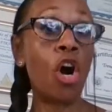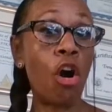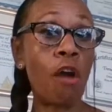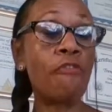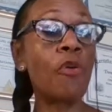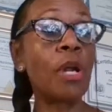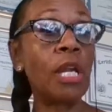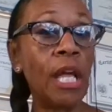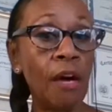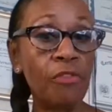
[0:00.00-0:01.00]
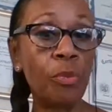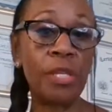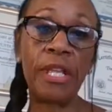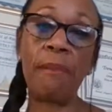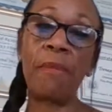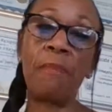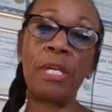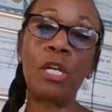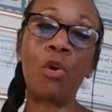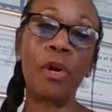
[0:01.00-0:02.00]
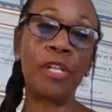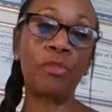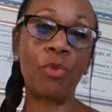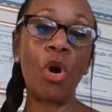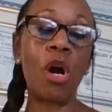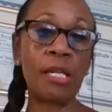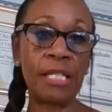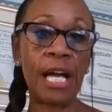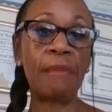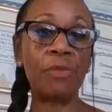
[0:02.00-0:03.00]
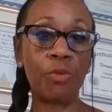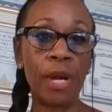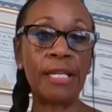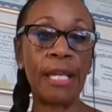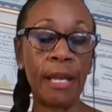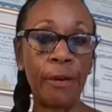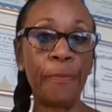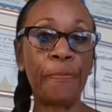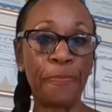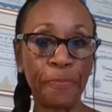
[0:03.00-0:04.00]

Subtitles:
or for a loved one that may be going through hard times right now.